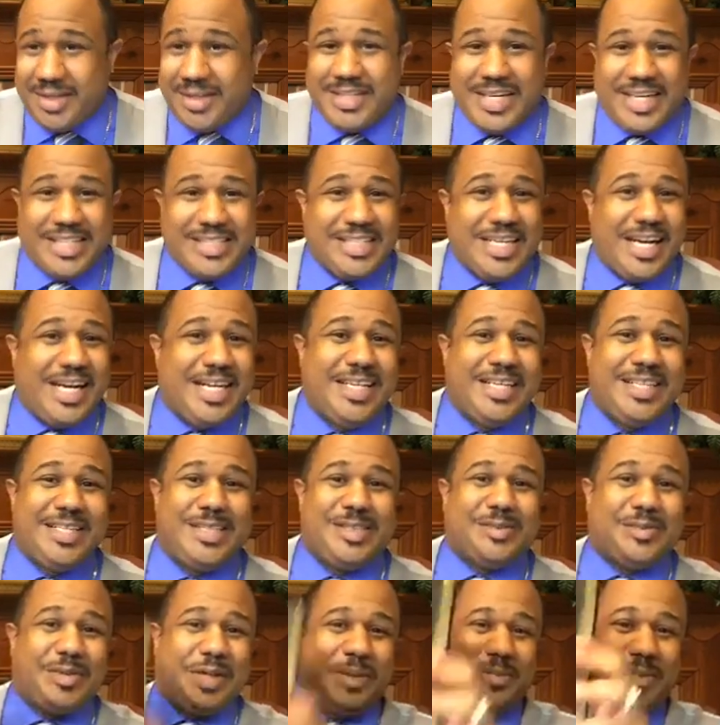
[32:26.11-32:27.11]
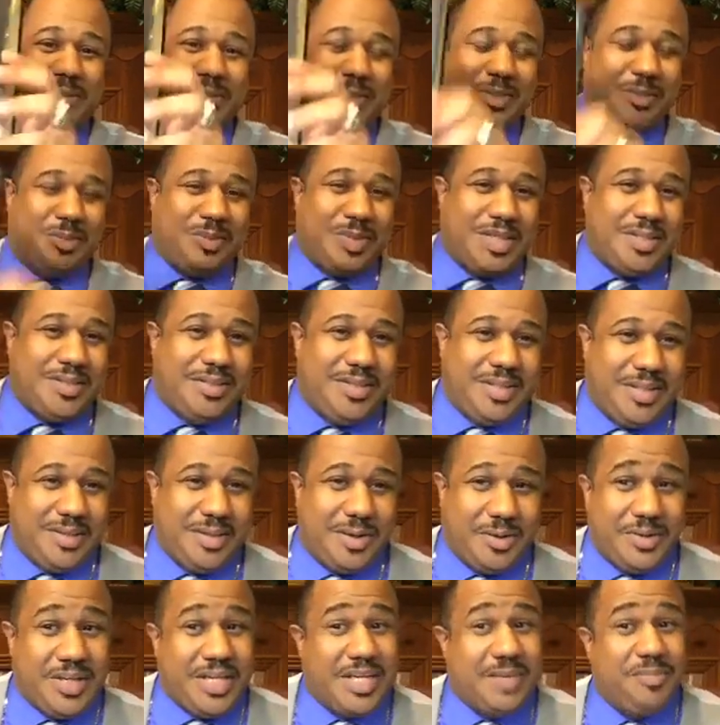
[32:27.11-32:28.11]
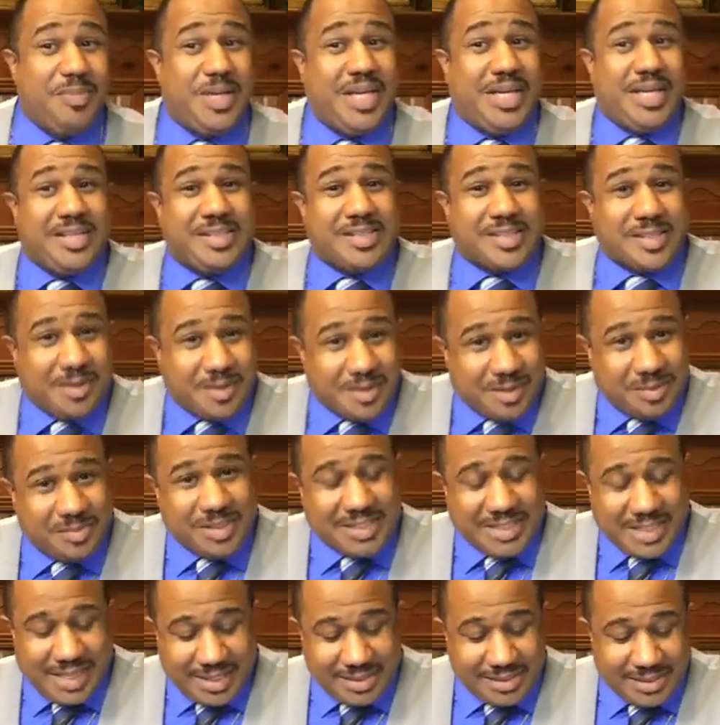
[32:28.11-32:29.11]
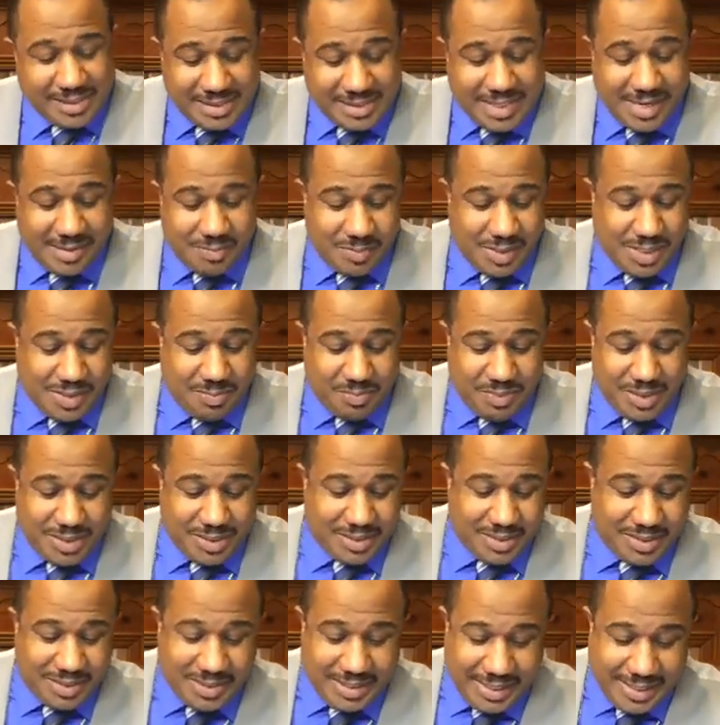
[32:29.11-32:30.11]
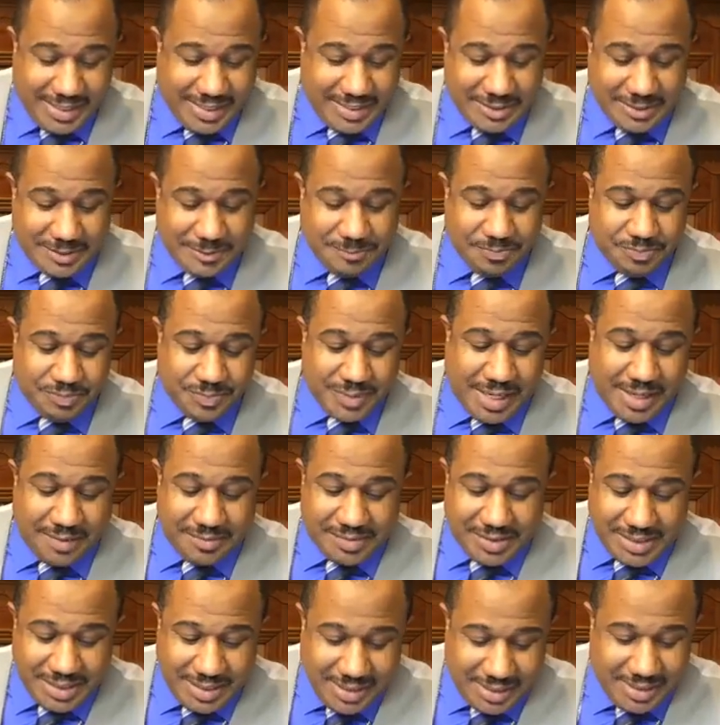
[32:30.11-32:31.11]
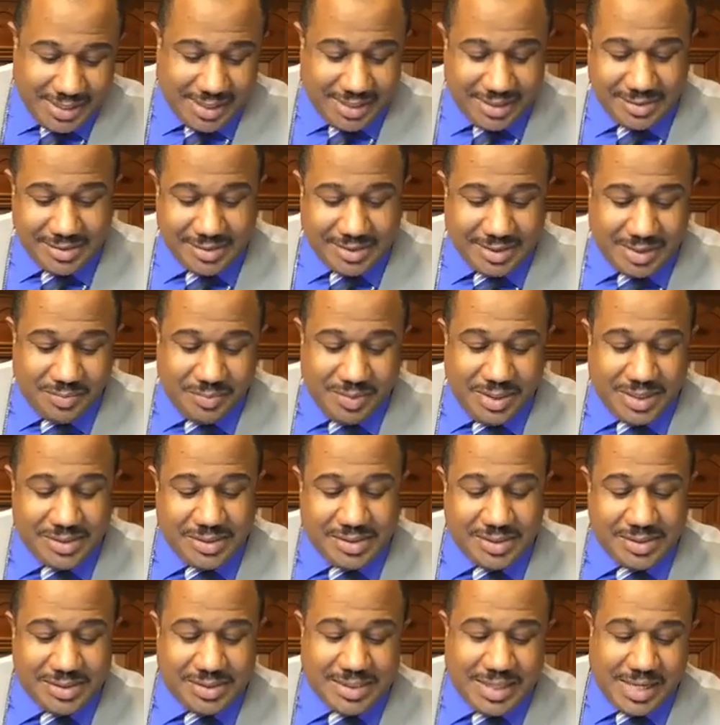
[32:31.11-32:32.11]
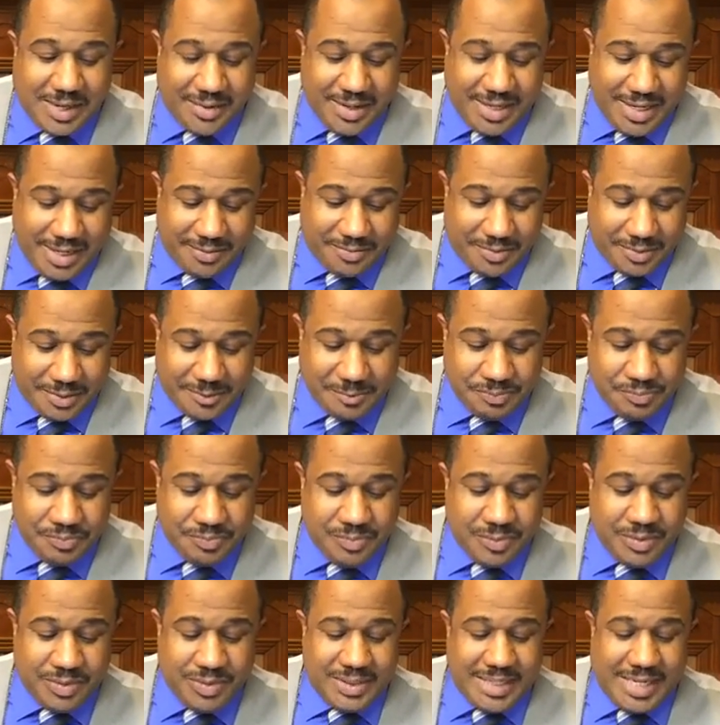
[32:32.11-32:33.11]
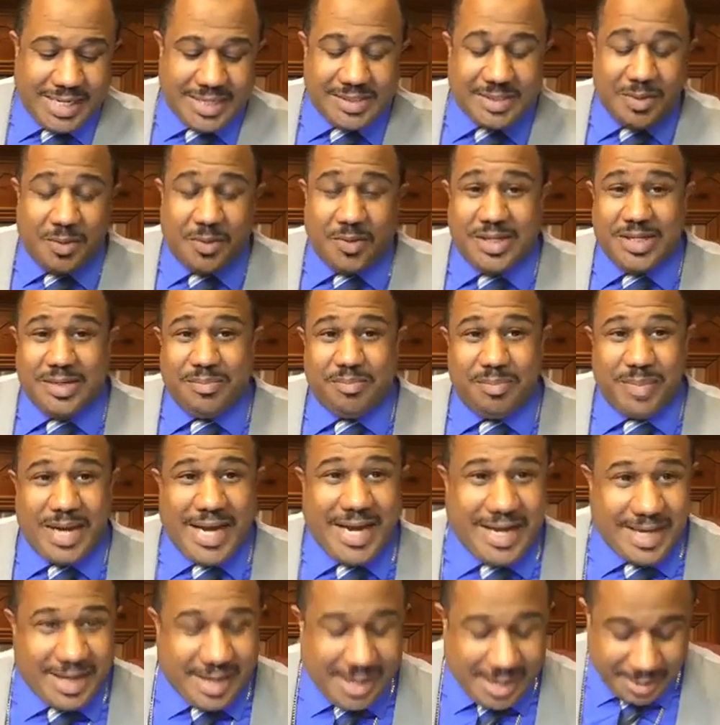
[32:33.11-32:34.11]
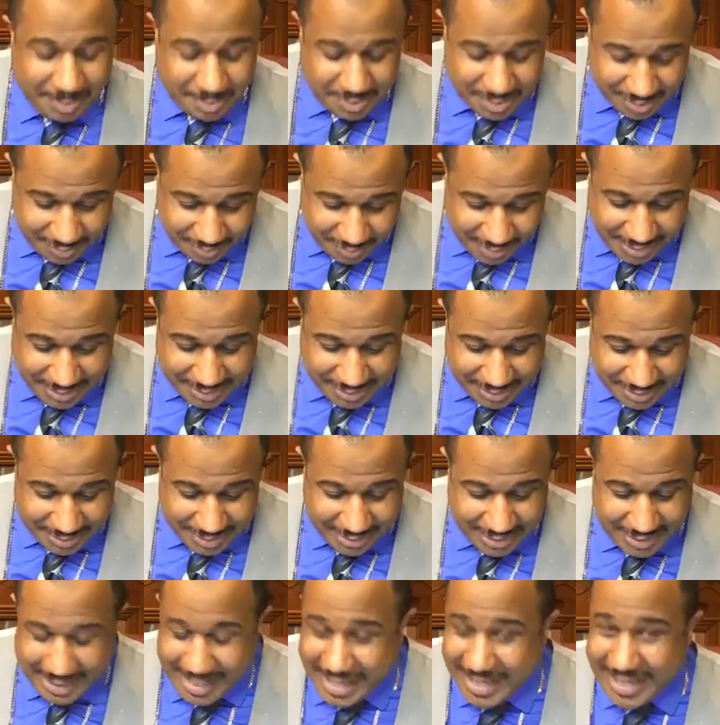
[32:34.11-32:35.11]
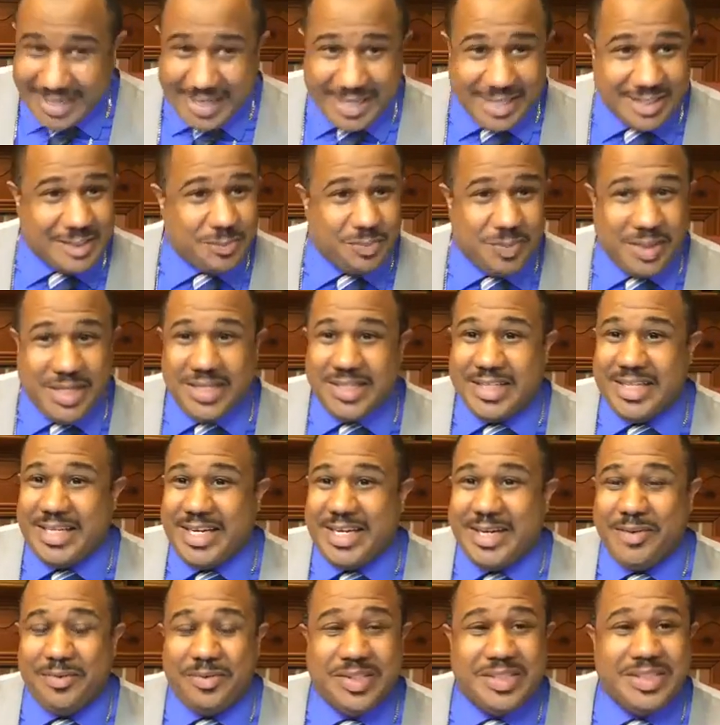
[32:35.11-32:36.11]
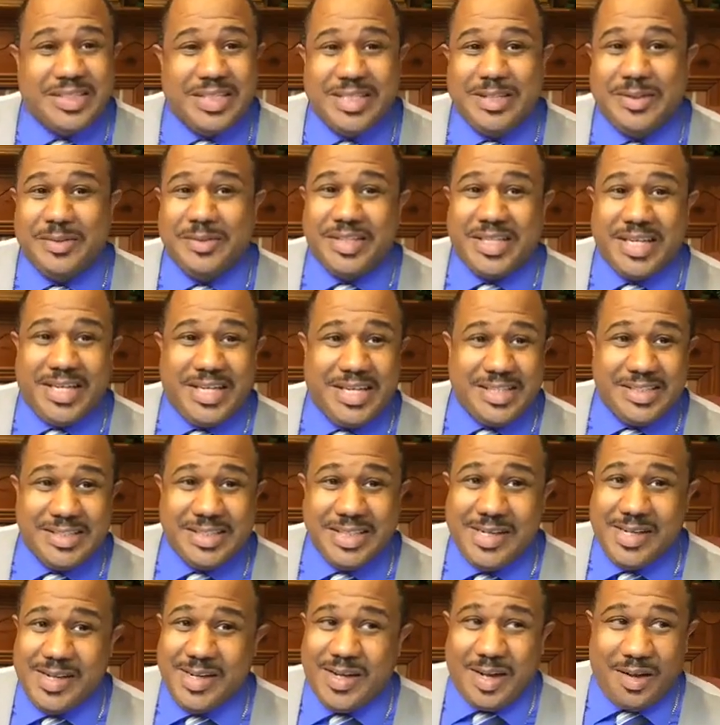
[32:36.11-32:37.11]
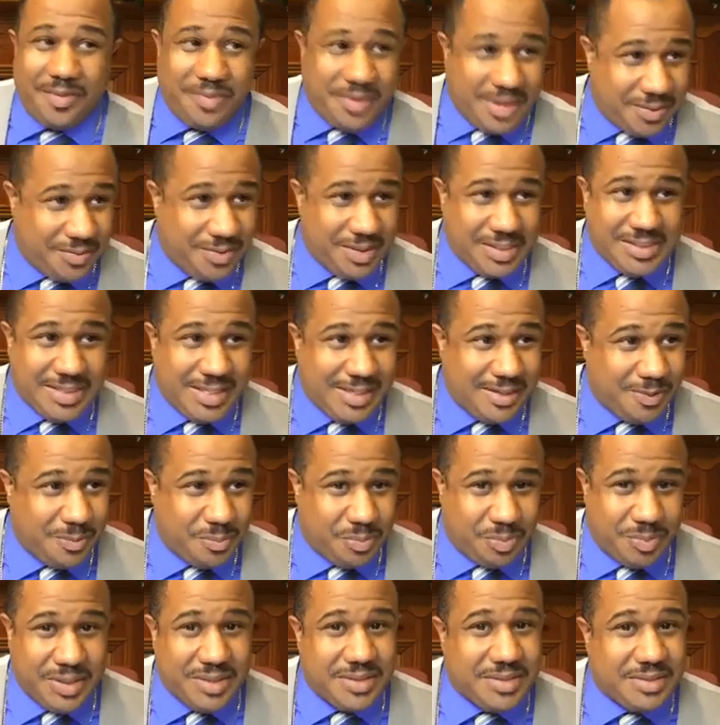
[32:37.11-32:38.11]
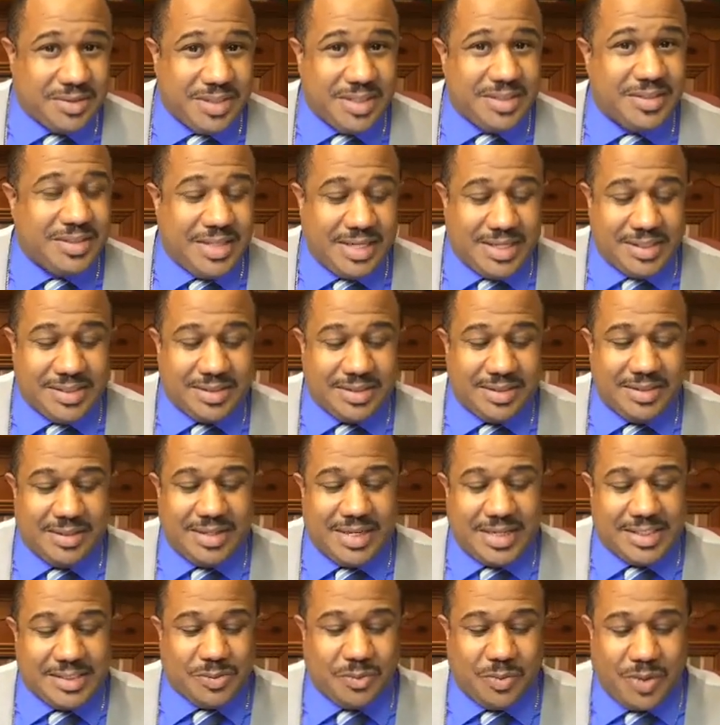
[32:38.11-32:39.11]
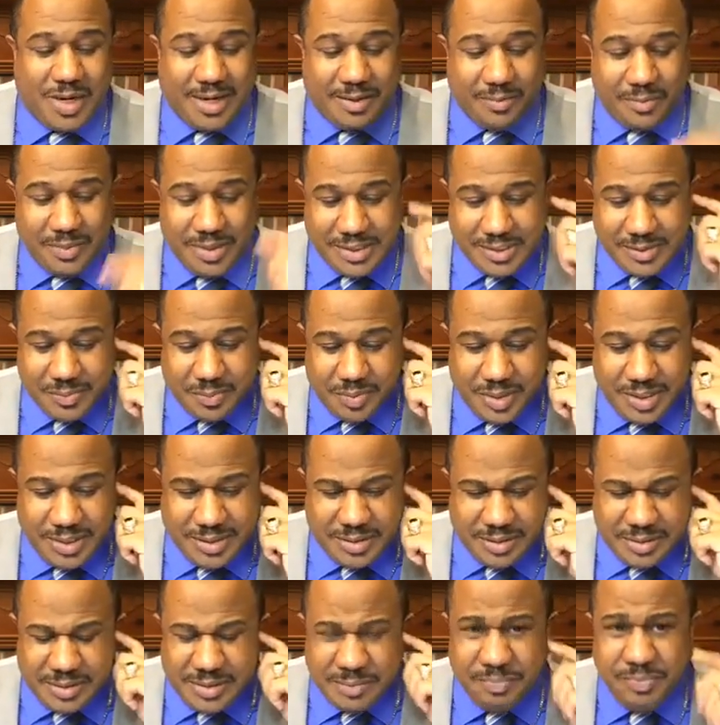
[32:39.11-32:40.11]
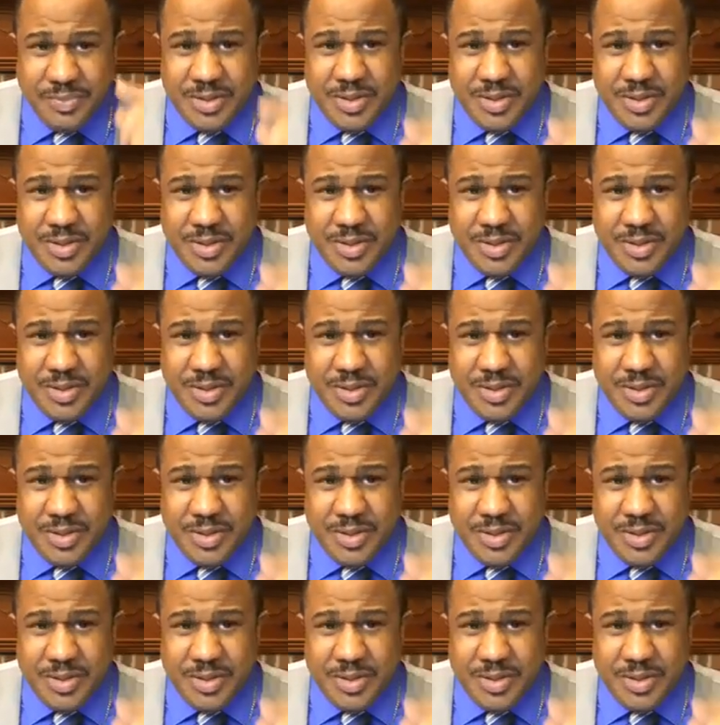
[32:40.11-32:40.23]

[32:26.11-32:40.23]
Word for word: That's not in the scriptures, but, you know, in many circumstances, that may be the case. I've seen that in some instances. However, that's only my observation, and I can't speak to every single case of every single preacher in the nation. And that's why we as preachers,